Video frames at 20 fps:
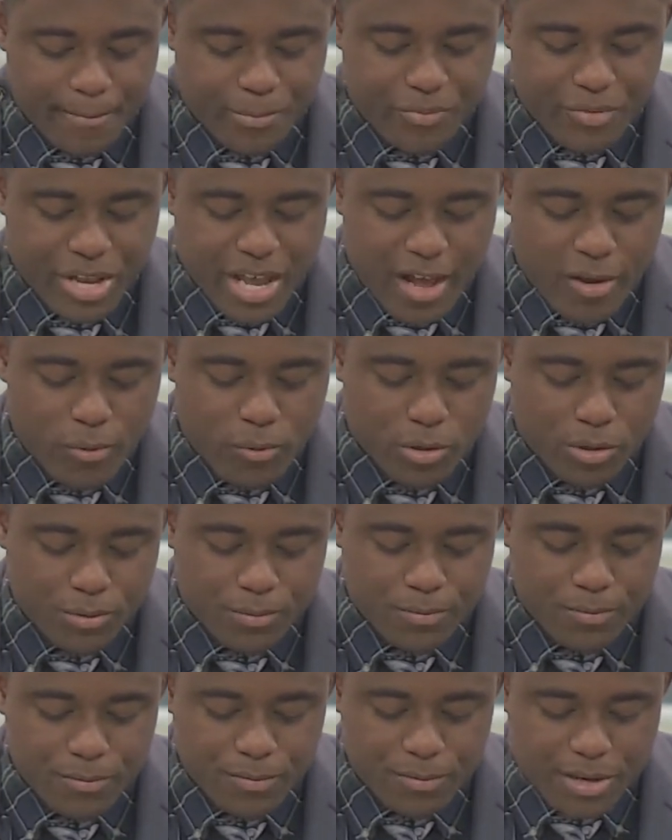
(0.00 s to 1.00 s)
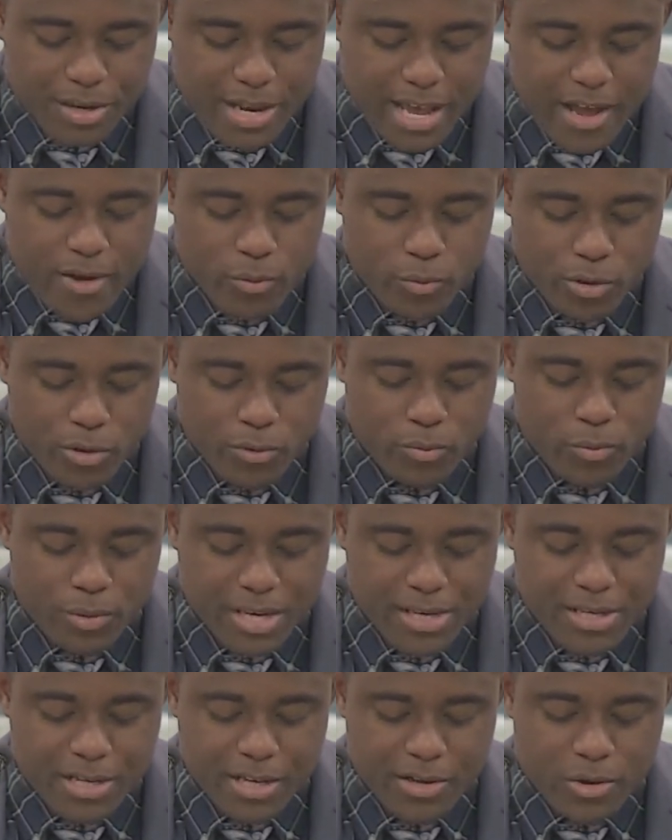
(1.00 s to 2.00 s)
Now will
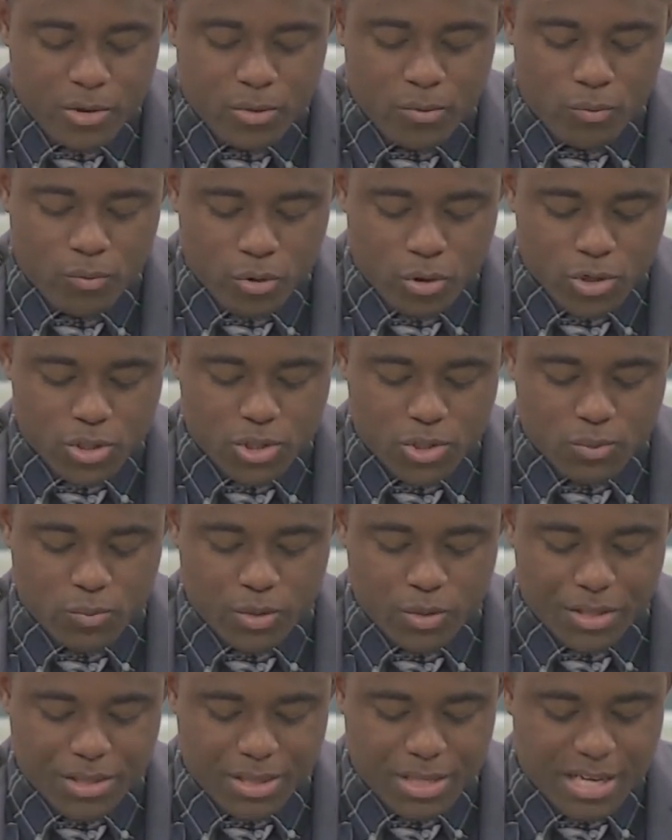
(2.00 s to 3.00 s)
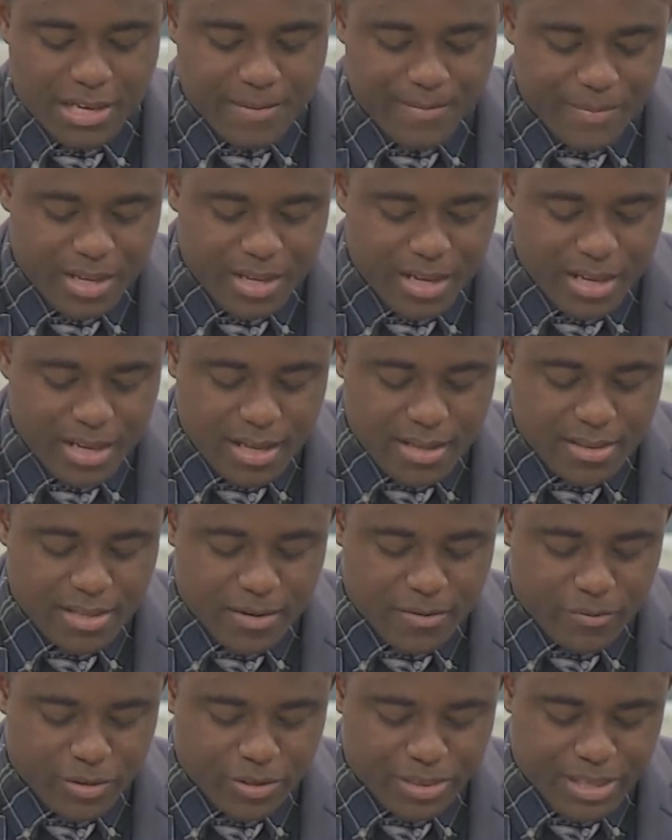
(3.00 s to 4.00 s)
we deal worse with thee
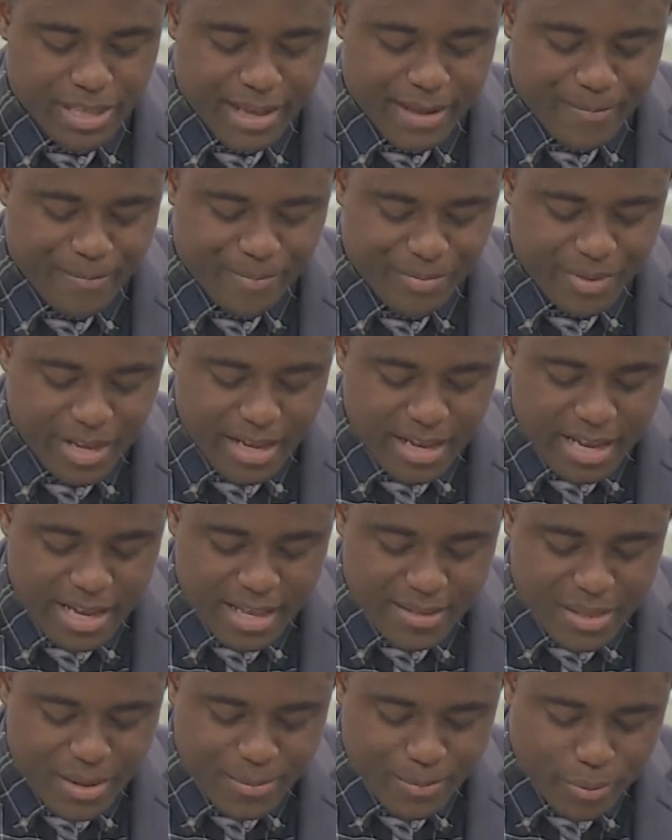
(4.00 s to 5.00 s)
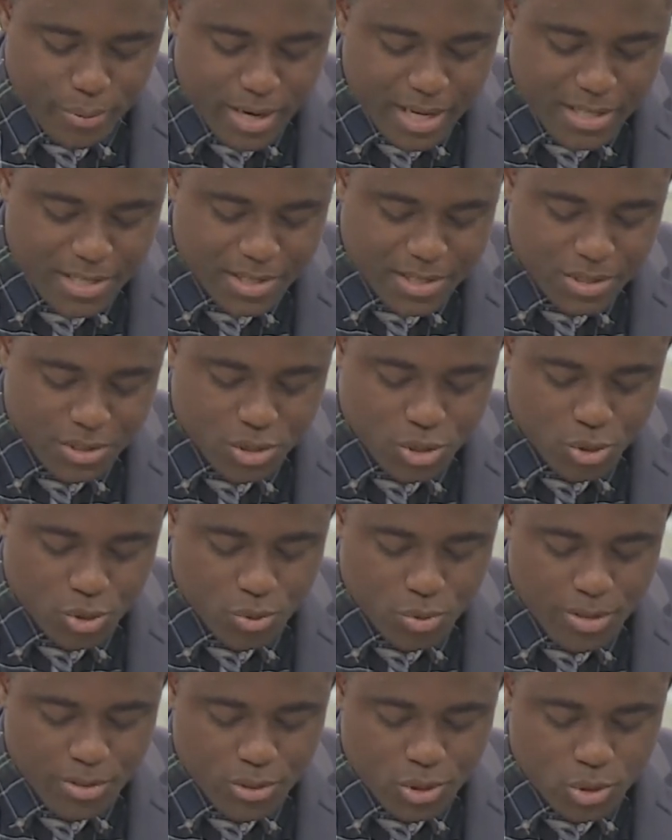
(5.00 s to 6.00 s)
than with them. And they pressed
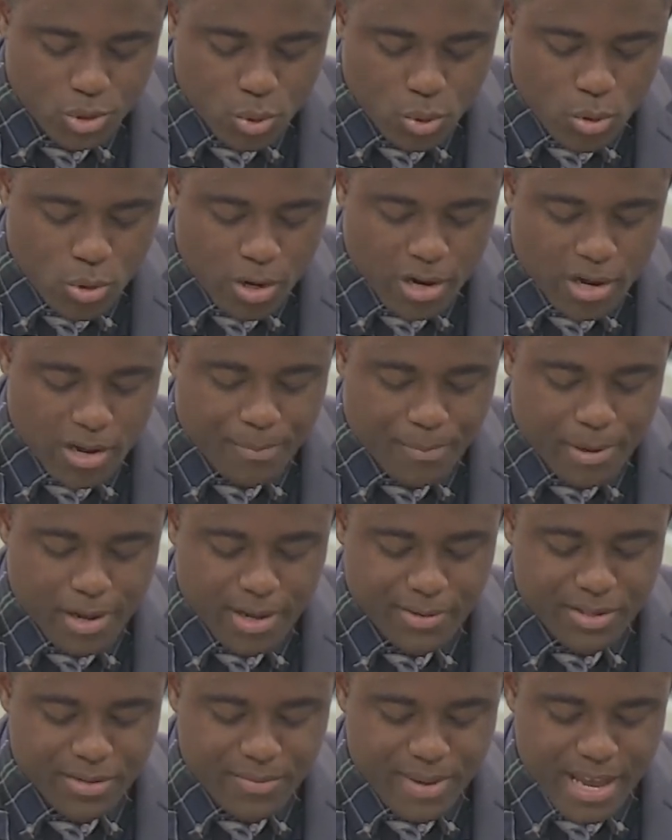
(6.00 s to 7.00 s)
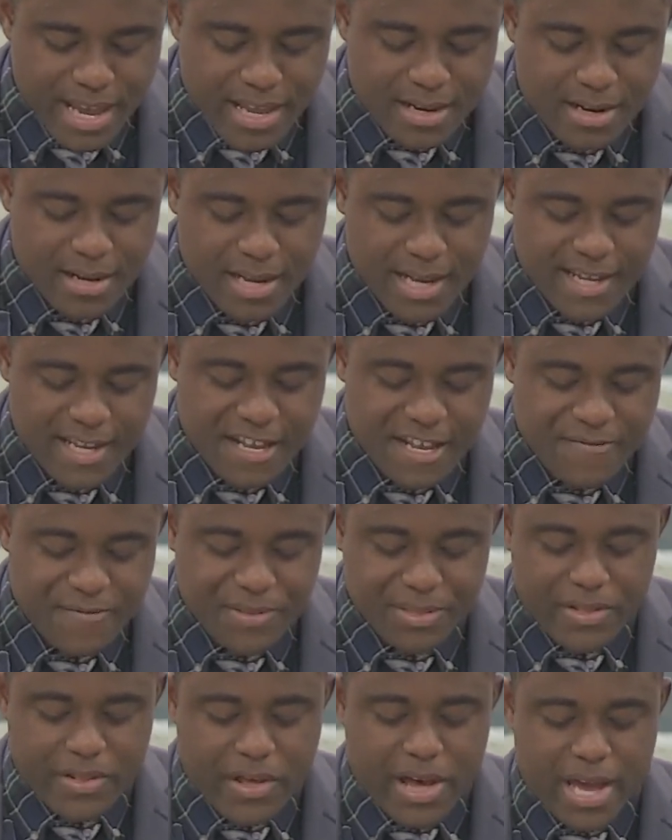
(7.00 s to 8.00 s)
sore upon the man,
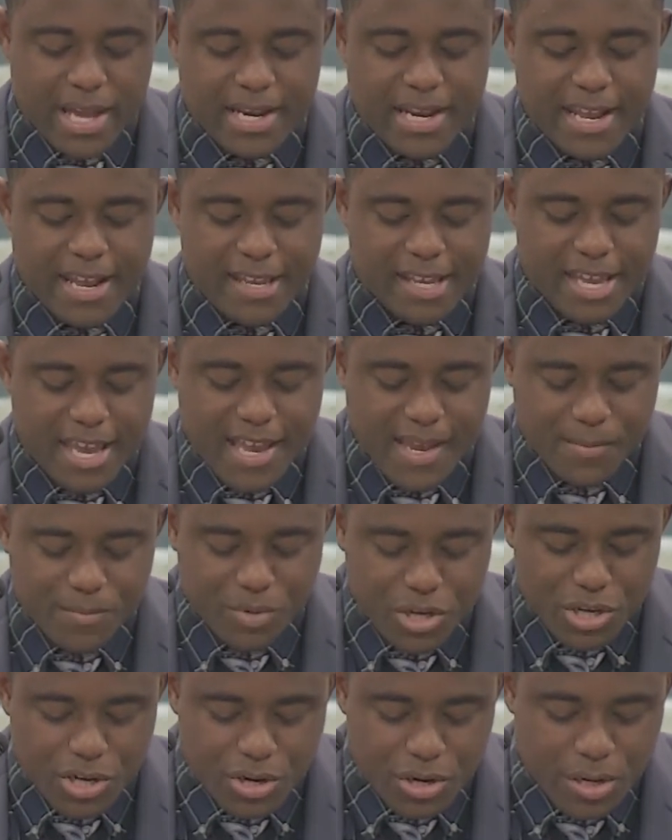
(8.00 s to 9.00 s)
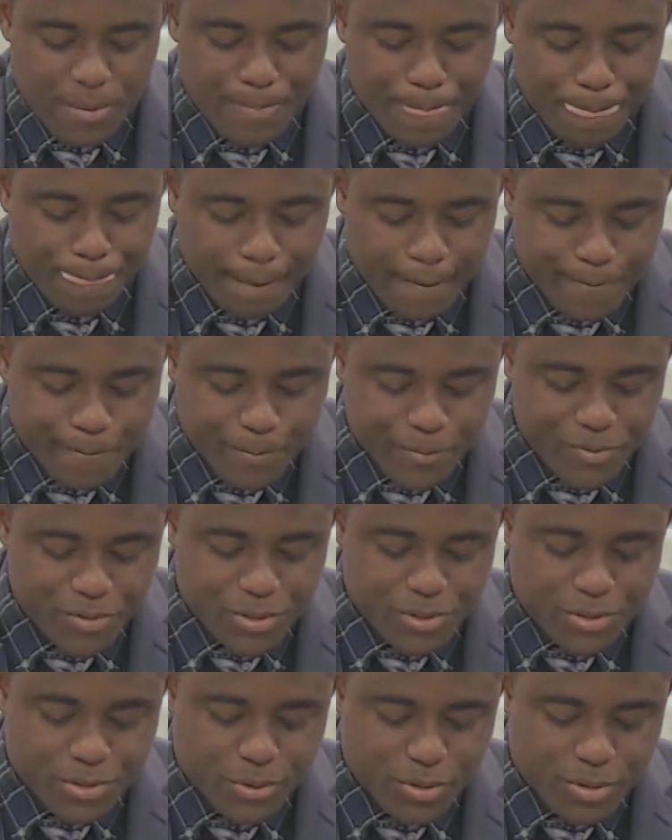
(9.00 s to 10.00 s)
even Lot, and came near
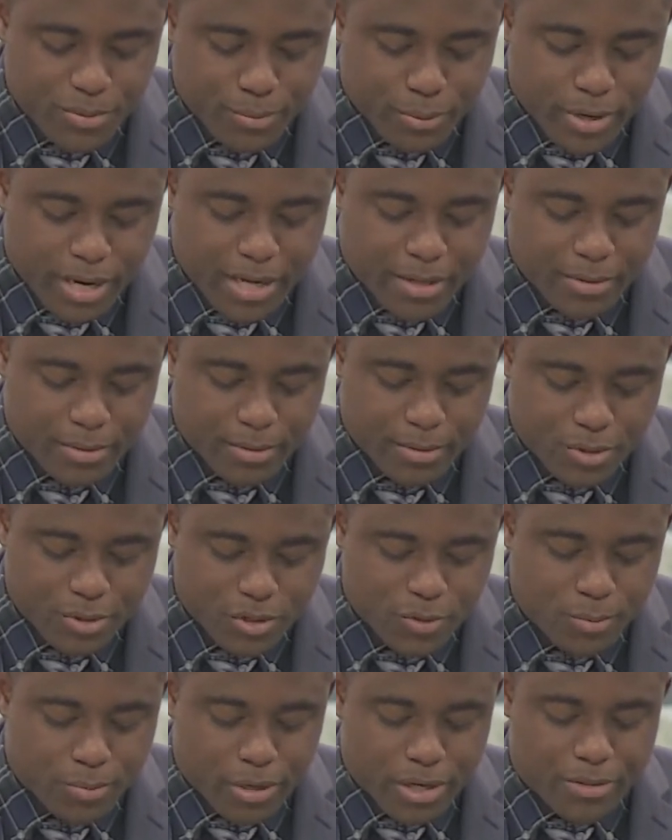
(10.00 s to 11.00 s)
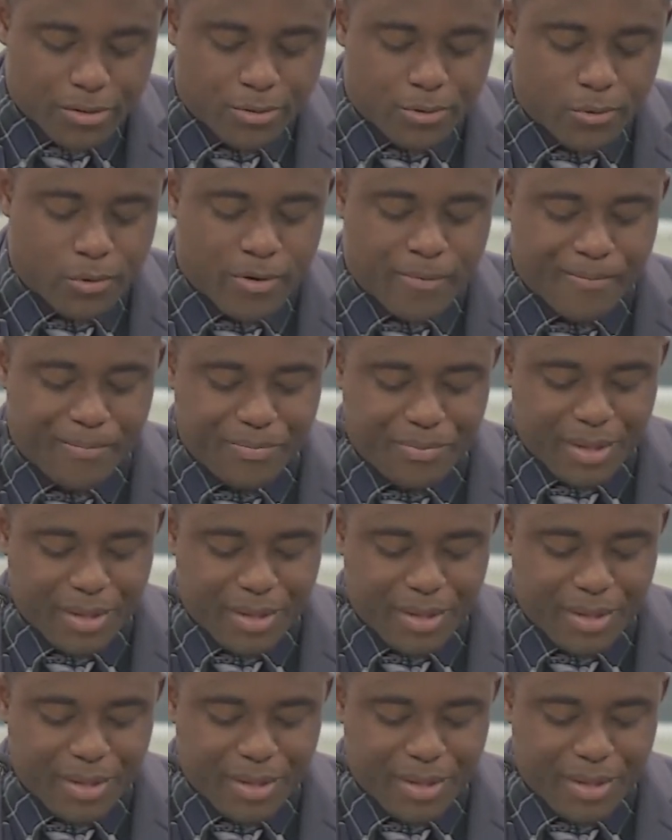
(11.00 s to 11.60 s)
to break the door.